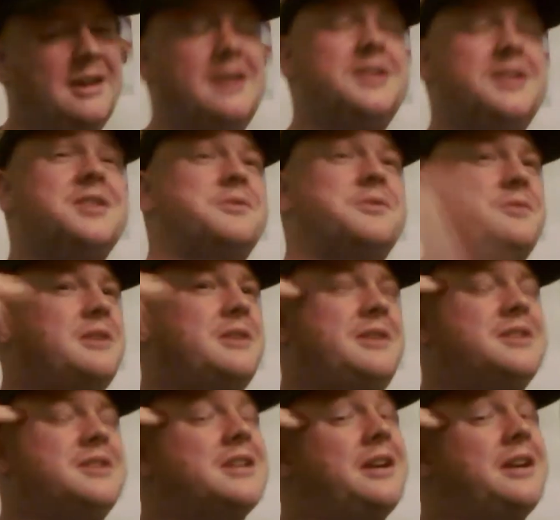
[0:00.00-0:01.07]
And as he goes
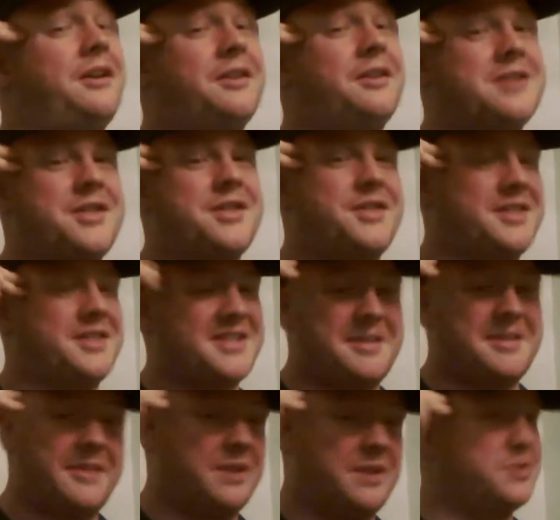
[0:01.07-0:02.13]
out, he just kind of does
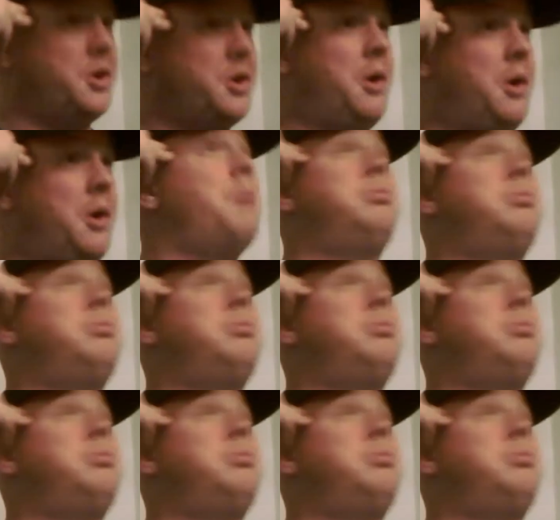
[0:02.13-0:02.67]
the same thing, goes,